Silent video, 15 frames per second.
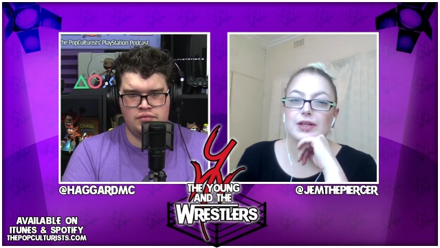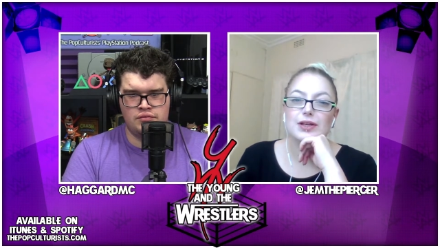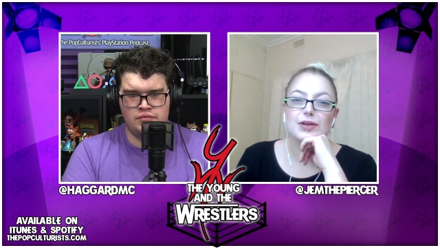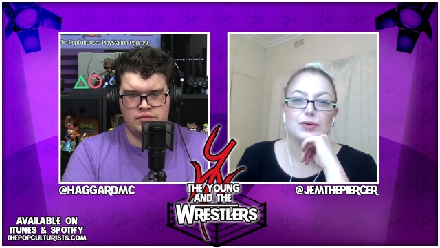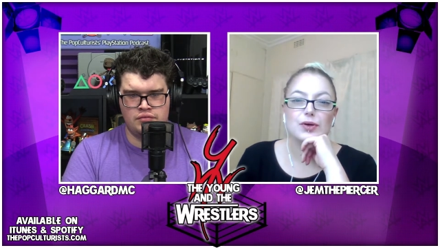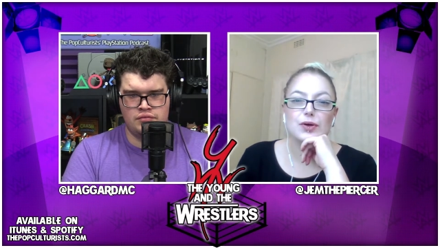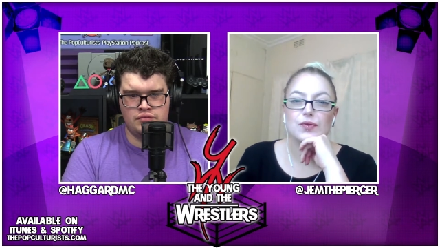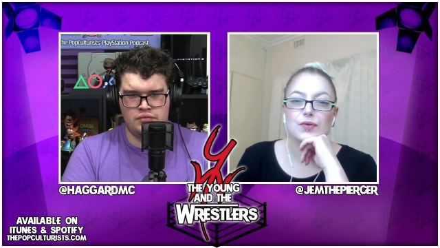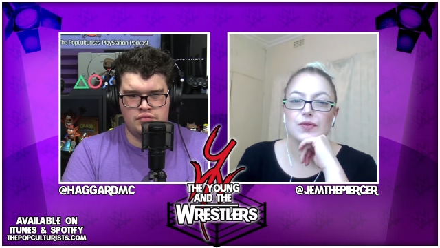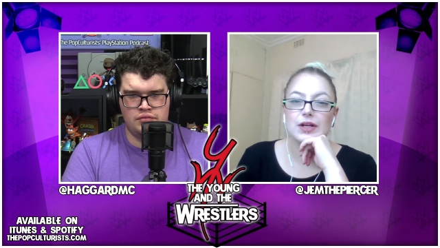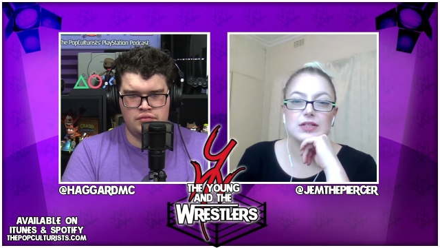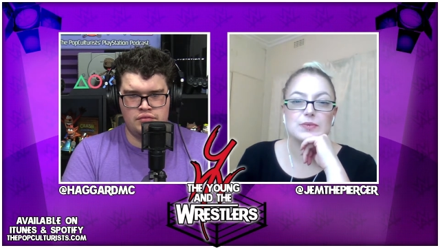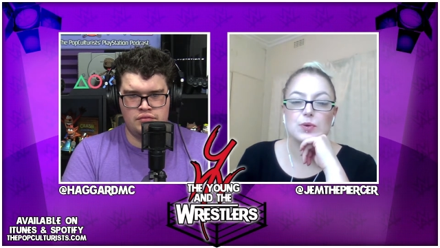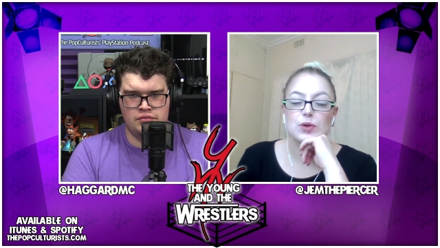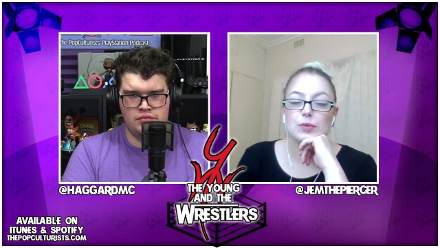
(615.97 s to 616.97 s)
Speaker 1: he'll go for
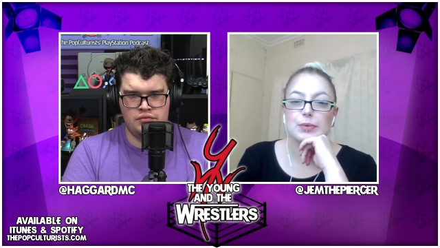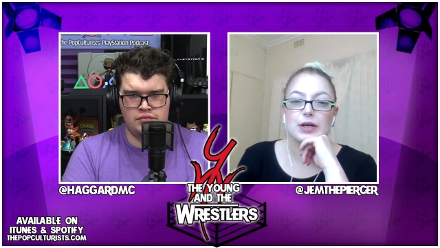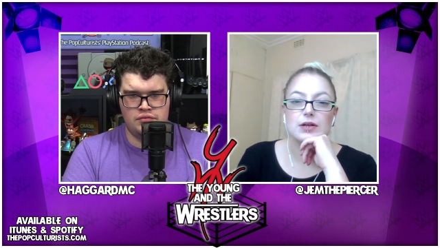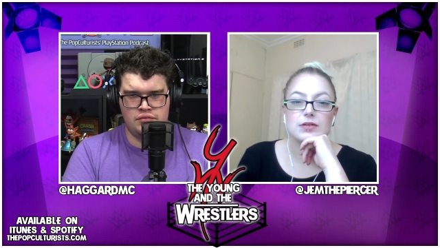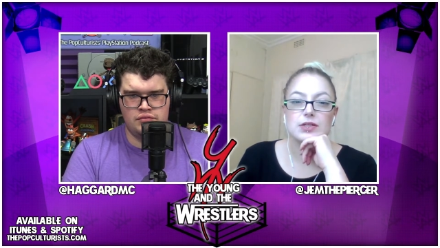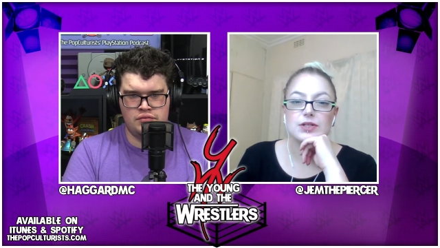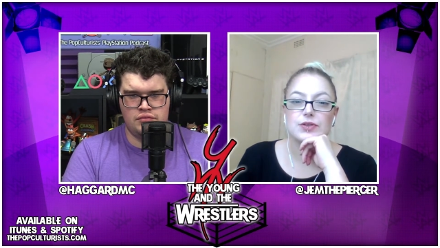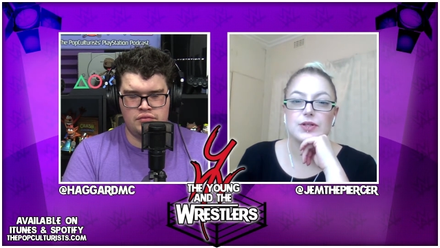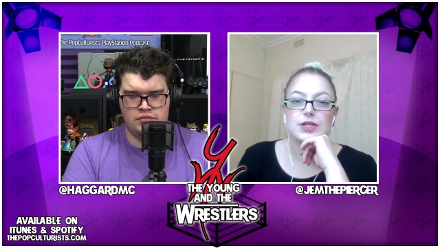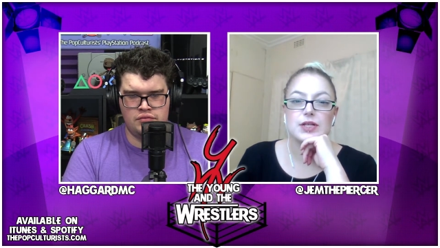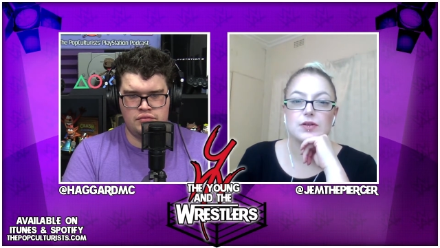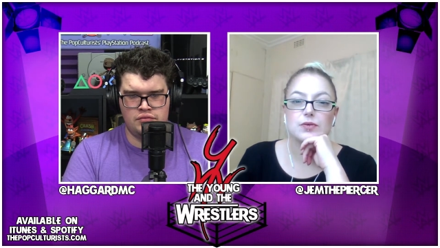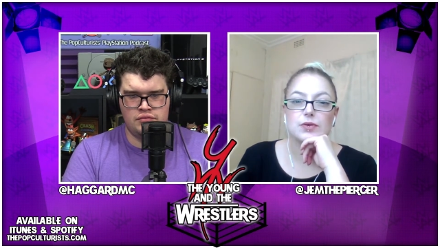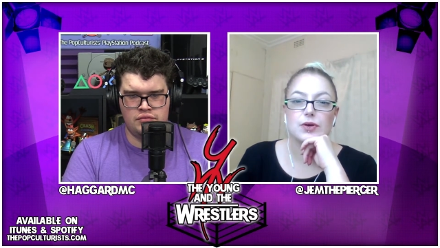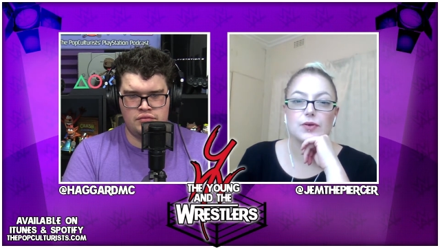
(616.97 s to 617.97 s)
any smaller belts. I don't
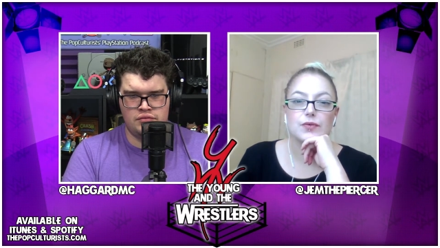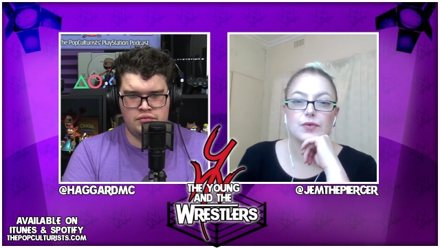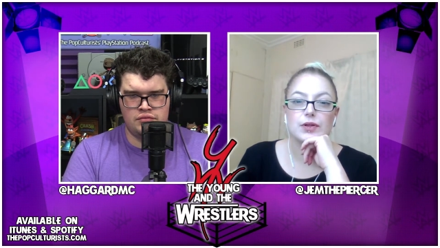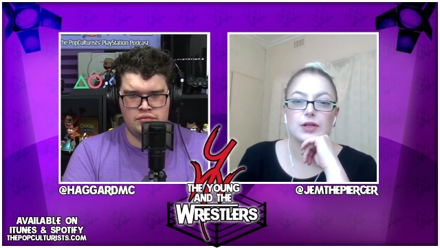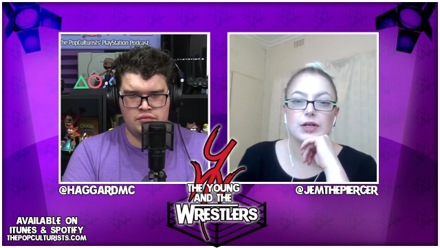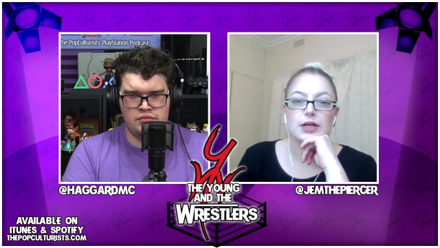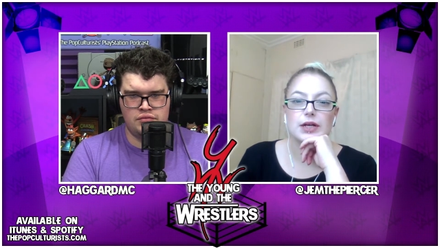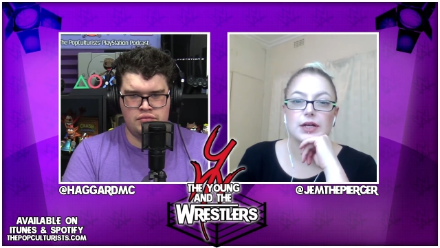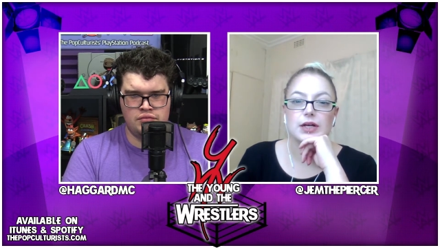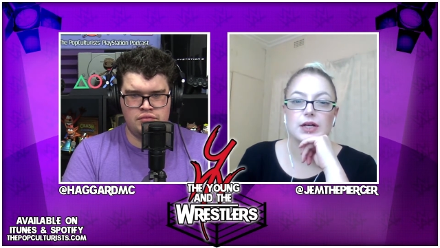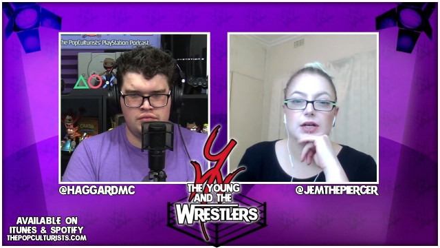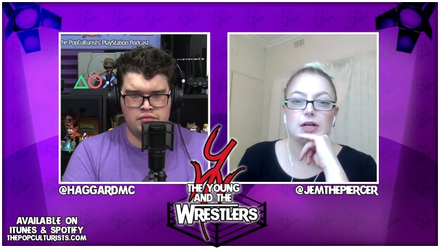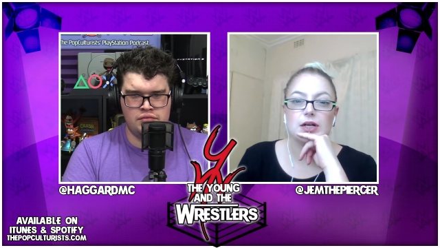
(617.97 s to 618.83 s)
think he'll go for like